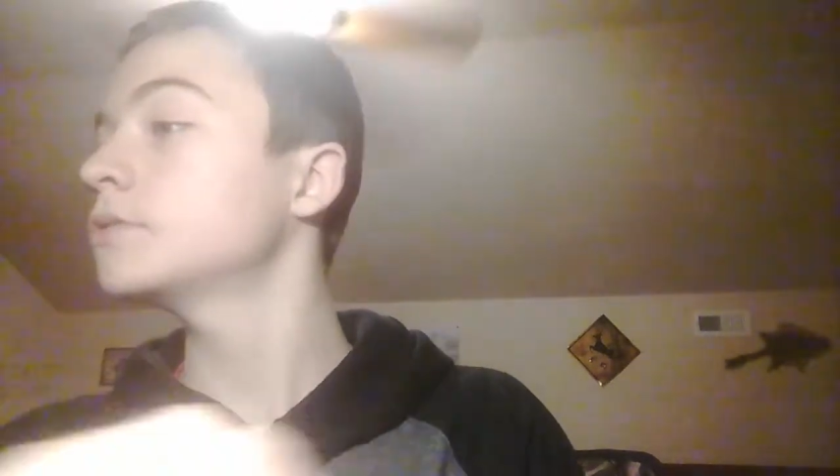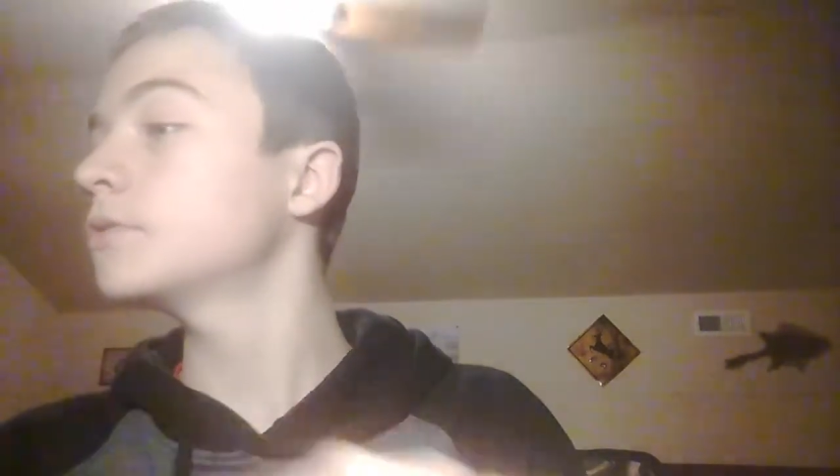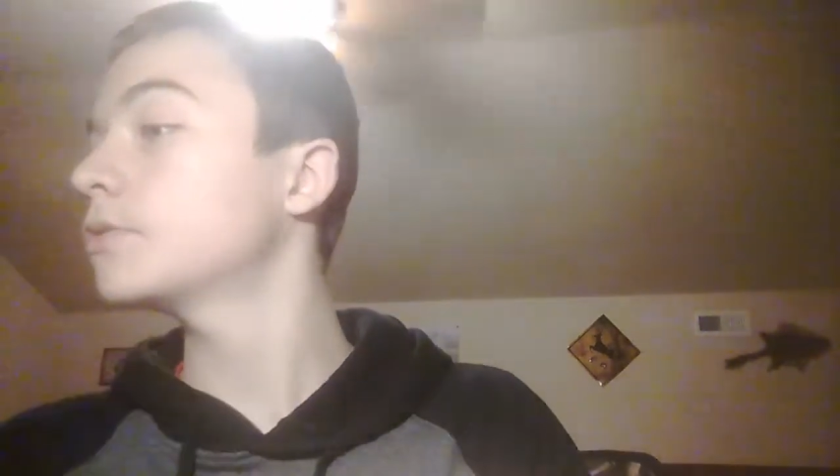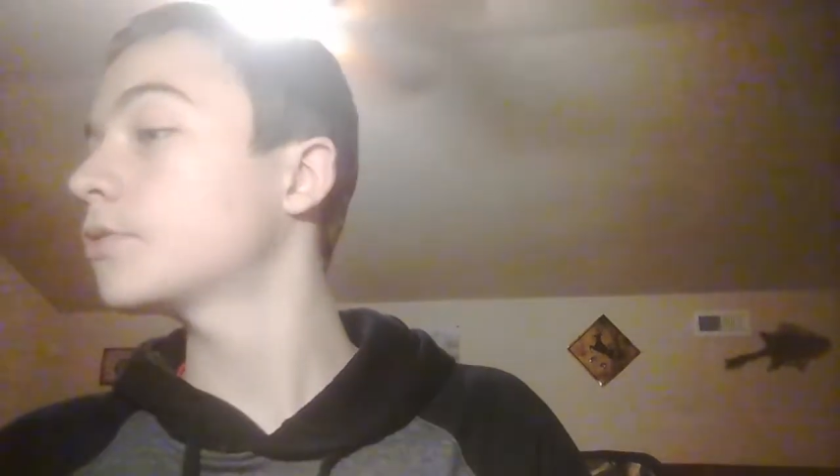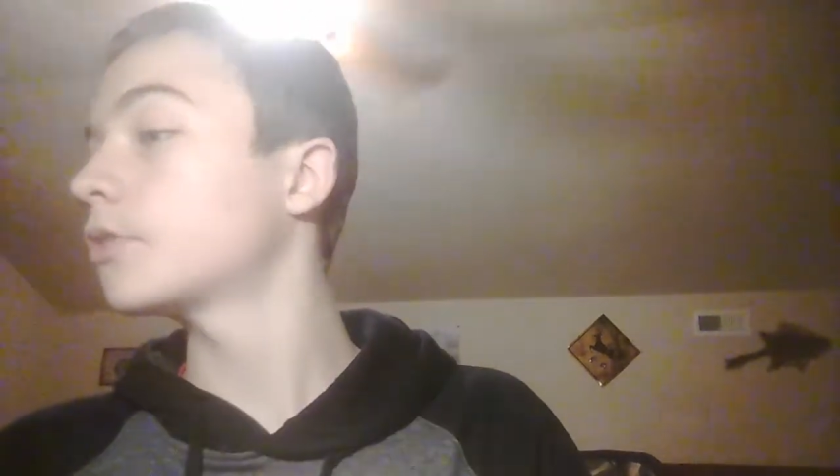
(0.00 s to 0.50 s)

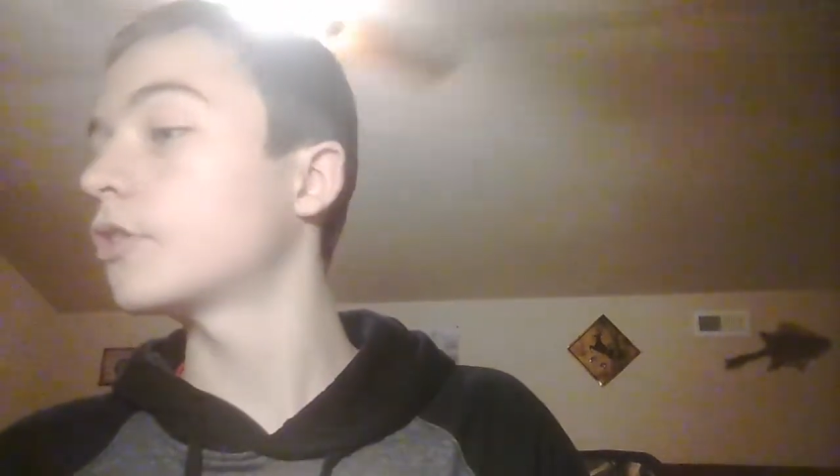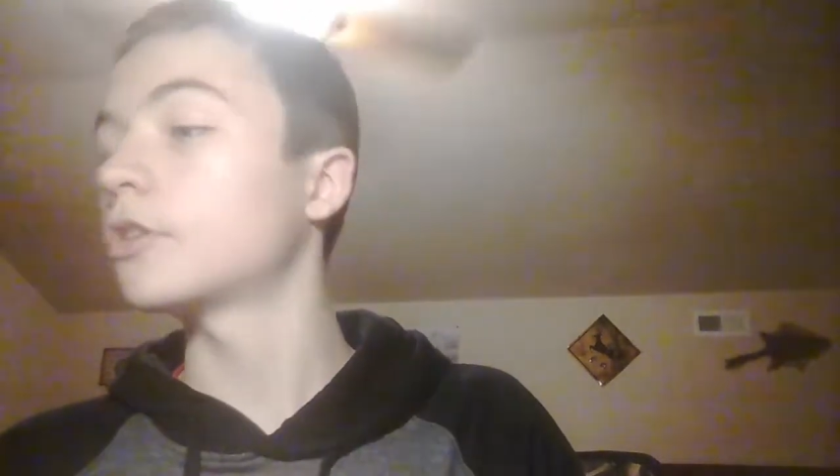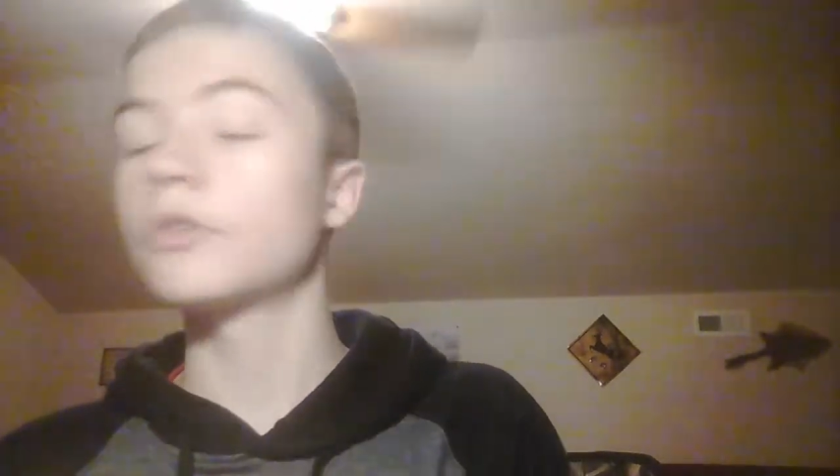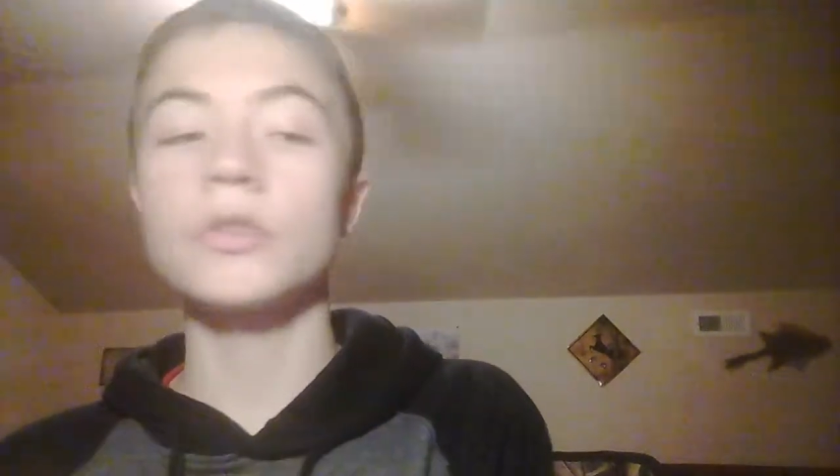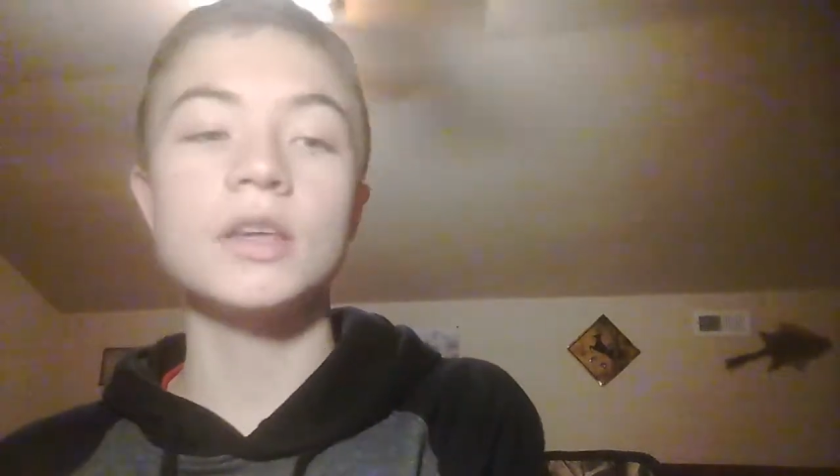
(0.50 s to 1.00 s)

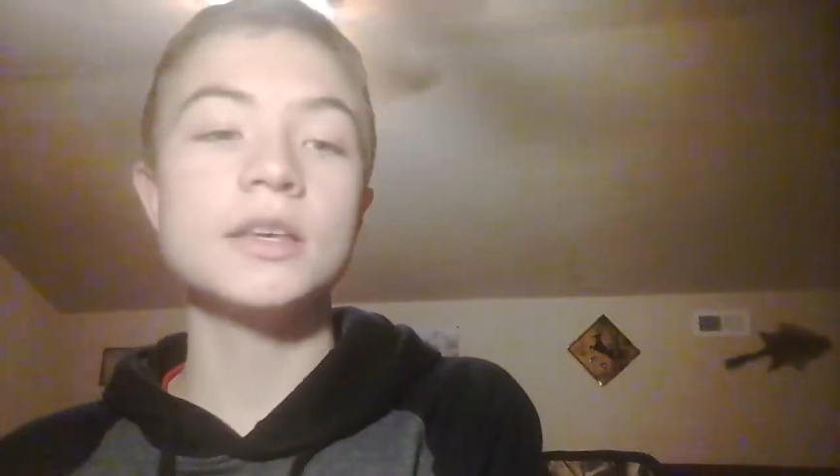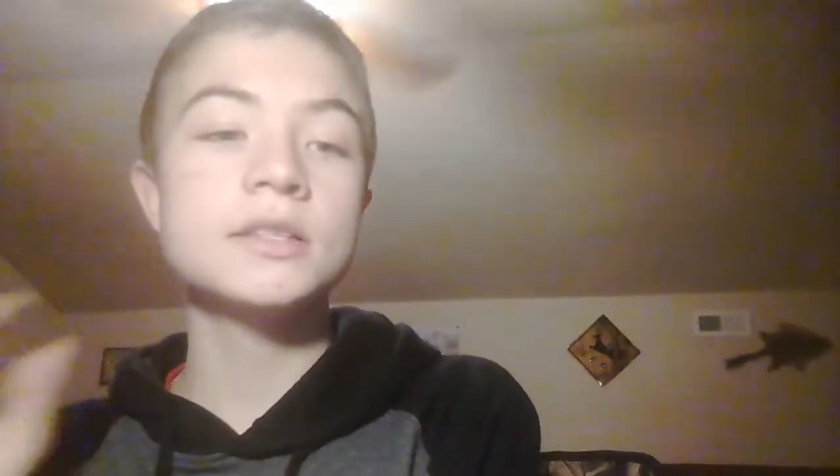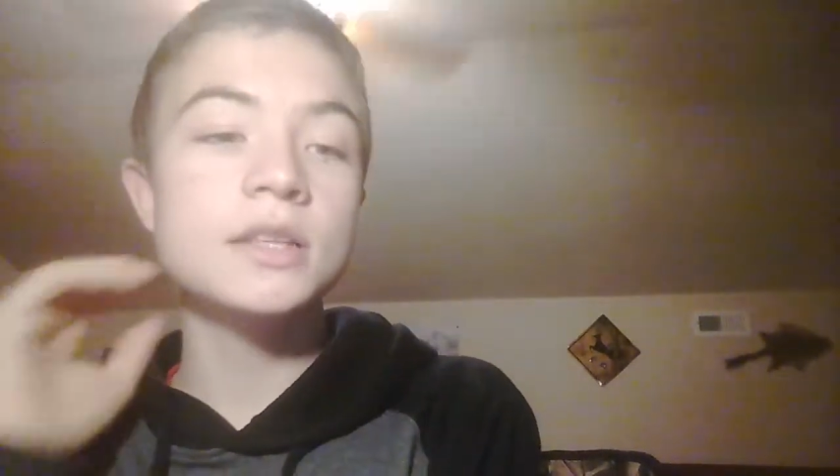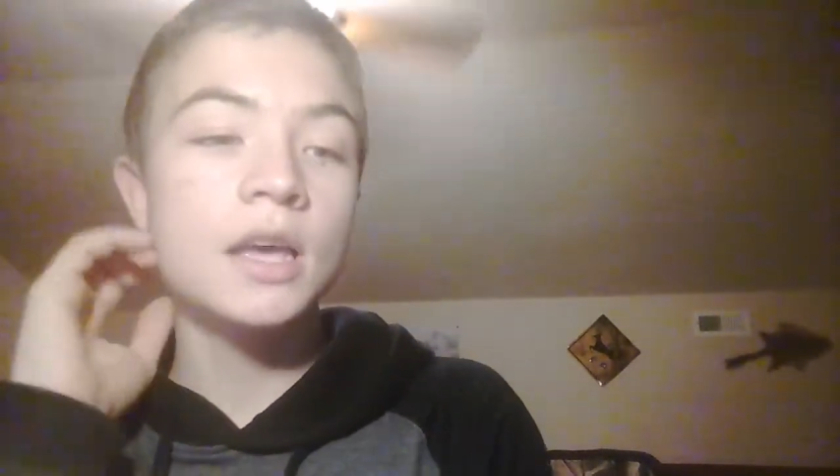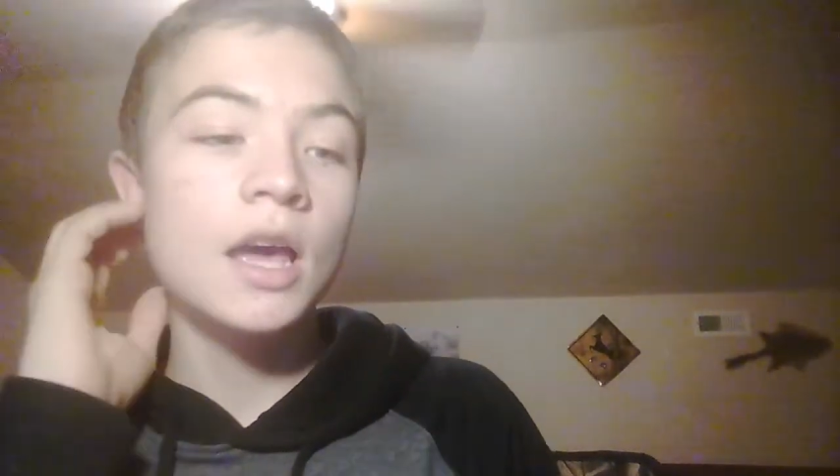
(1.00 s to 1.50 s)
for these,